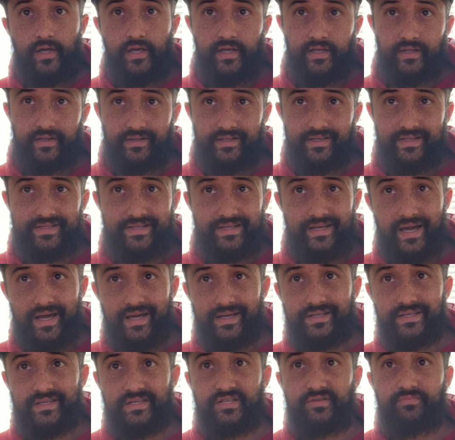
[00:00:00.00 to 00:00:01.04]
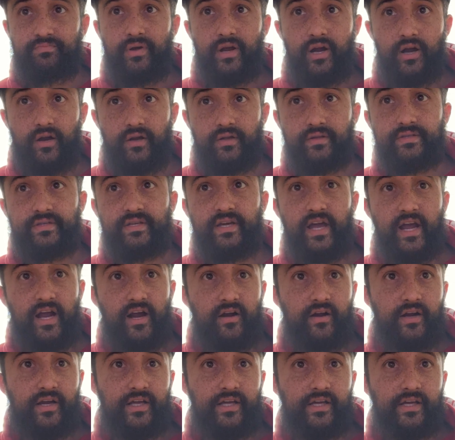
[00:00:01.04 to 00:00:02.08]
In these cases, parents
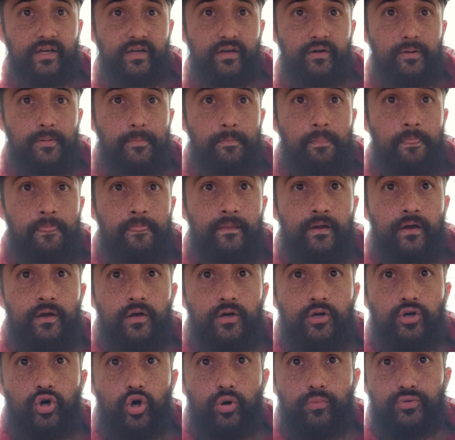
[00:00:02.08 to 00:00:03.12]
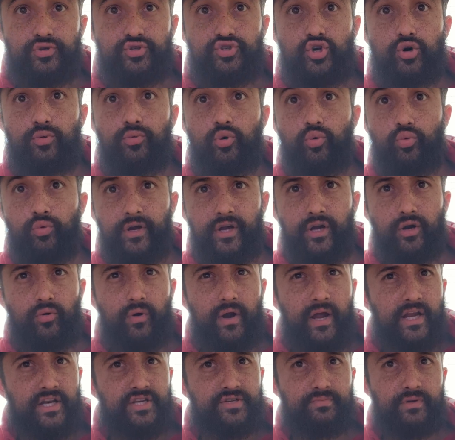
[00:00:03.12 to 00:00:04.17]
carry chromosomal
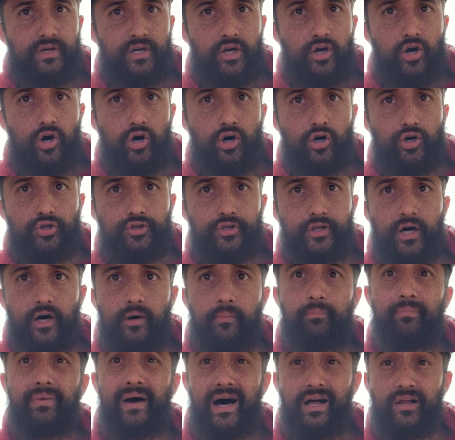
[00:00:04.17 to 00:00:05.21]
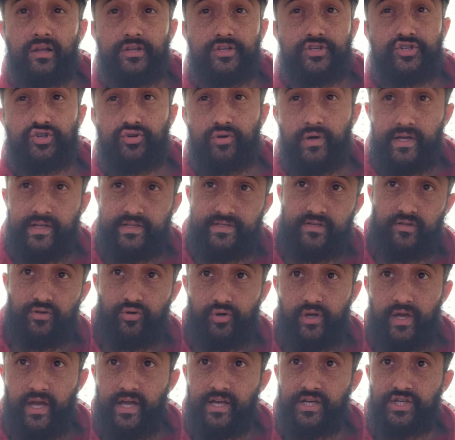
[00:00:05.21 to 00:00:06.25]
rearrangement called a balanced
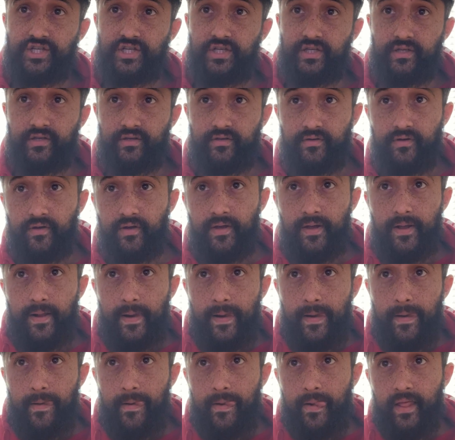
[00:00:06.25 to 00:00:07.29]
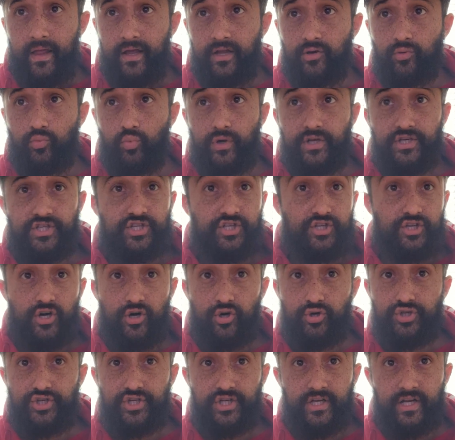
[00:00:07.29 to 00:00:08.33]
translocation, in which
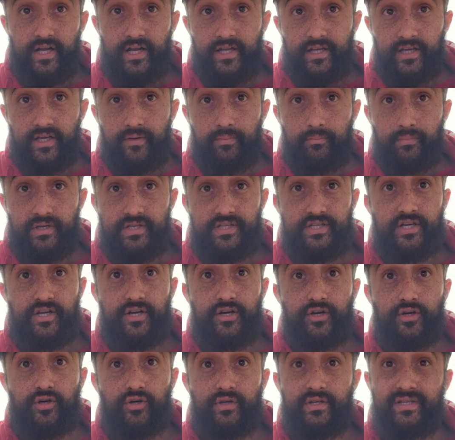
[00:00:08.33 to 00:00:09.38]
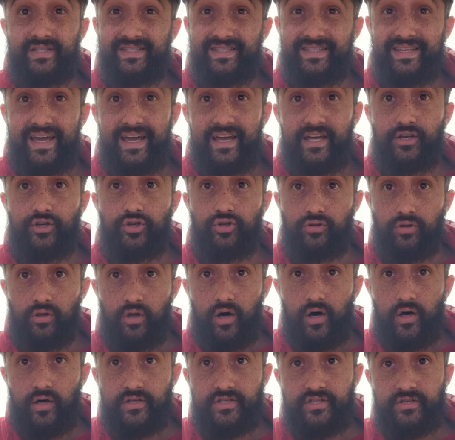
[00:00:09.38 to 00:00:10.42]
no genetic material is gained or
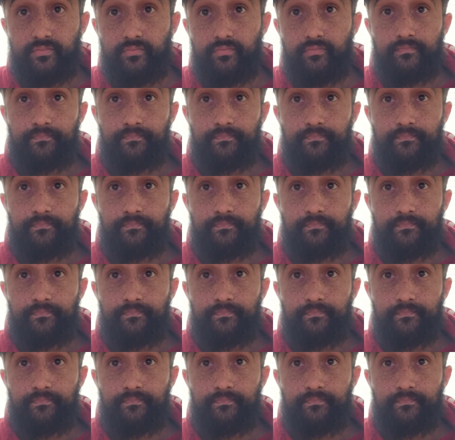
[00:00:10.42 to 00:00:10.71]
lost.